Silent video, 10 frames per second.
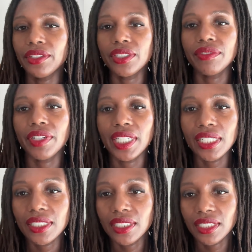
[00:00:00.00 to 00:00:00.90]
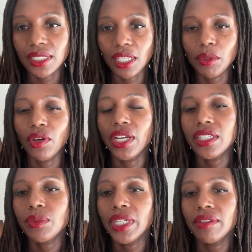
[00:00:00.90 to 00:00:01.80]
it's very easy to just keep going.
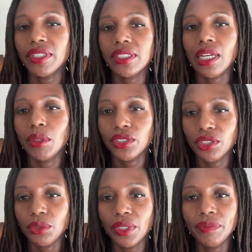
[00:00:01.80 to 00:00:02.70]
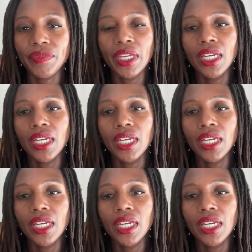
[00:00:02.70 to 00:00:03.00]
It's when I have to establish a new one.